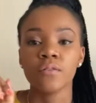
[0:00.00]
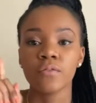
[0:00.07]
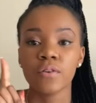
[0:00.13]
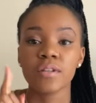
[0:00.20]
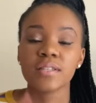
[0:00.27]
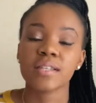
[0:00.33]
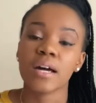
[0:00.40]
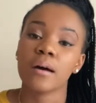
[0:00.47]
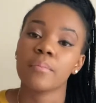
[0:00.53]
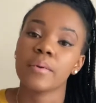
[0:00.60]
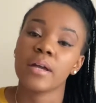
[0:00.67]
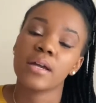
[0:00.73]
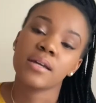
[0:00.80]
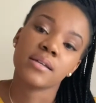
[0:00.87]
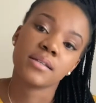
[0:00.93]
First up
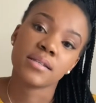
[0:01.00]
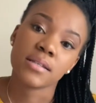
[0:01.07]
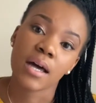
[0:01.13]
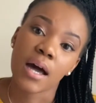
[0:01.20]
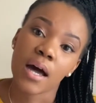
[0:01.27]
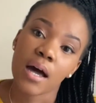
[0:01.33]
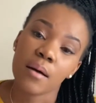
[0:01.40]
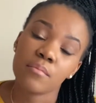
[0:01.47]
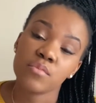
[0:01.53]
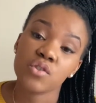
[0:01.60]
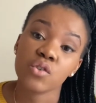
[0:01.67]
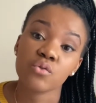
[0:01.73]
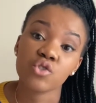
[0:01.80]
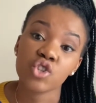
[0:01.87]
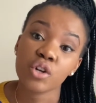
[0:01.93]
is
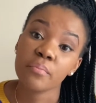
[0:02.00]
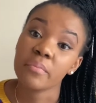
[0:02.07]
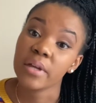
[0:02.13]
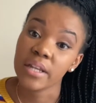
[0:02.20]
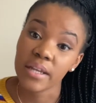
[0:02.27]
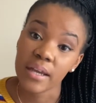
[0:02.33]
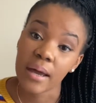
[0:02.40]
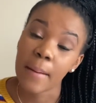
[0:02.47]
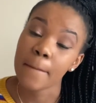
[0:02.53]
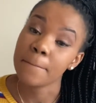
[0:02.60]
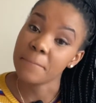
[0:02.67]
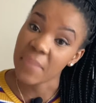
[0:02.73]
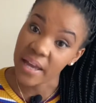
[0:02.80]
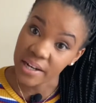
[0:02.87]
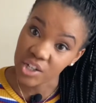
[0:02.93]
social media
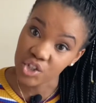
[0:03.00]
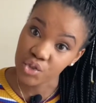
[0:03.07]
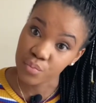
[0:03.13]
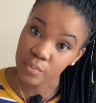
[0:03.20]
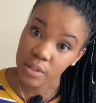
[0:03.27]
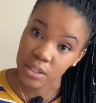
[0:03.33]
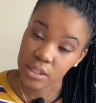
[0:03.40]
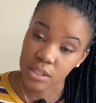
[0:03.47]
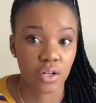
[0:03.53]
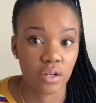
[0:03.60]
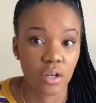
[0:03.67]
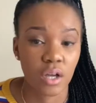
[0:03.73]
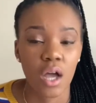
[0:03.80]
management.